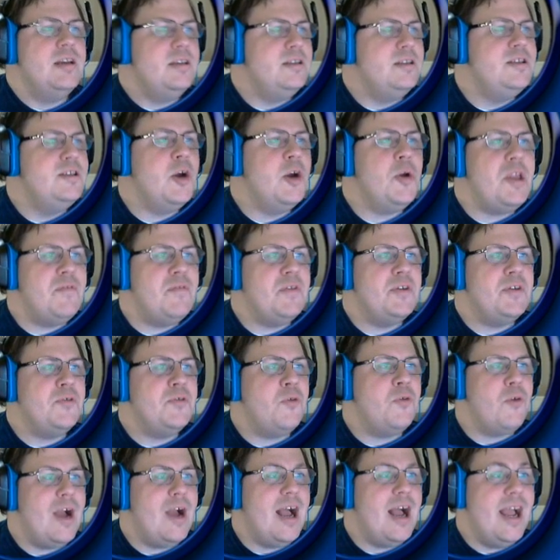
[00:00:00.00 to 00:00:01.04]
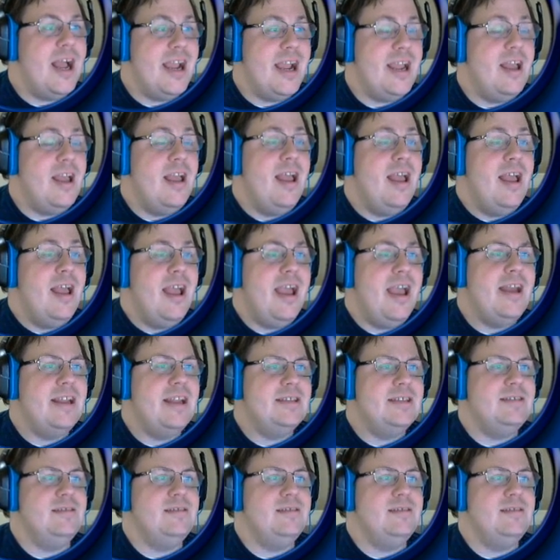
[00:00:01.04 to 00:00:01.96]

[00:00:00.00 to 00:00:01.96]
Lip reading: Don't even try. And it's